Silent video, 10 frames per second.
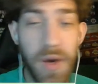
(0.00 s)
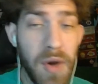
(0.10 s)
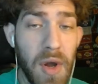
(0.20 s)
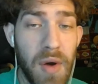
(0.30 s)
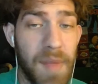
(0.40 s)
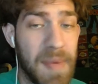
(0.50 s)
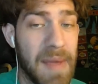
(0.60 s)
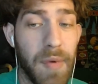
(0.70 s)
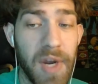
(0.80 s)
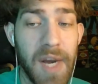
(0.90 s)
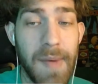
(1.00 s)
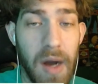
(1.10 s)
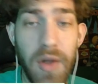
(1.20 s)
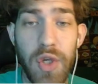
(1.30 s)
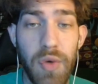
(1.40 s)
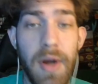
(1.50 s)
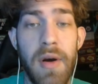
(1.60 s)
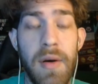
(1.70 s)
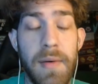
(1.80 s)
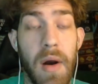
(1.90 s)
know that people are going to be on
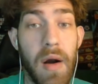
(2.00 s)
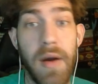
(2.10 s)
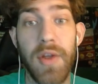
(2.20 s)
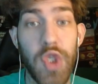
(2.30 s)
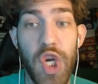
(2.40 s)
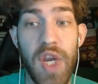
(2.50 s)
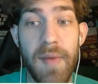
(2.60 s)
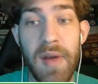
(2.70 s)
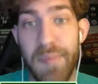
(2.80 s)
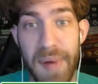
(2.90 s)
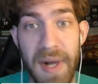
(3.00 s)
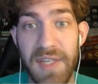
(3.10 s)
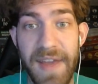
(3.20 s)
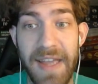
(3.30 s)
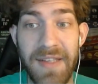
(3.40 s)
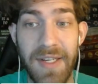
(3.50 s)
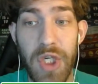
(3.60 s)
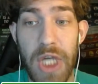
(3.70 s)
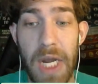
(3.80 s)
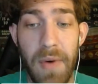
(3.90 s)
Twitter, already screaming, Bucks fans
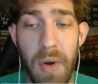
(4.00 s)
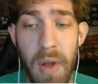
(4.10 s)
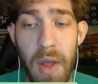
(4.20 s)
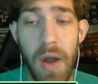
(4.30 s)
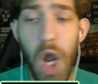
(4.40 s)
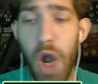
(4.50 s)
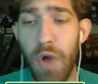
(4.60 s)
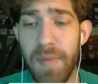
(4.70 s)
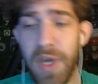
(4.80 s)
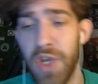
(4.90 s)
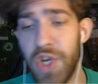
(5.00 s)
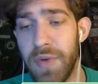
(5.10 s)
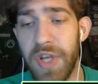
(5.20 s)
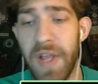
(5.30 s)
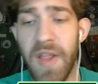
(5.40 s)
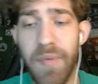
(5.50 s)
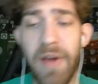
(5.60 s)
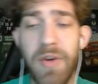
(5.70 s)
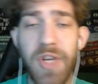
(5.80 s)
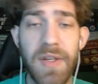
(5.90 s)
in general, oh, we beat you with Jaylen
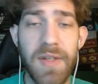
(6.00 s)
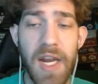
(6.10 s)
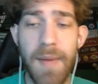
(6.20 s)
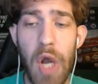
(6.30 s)
Brown and Jayson Tatum.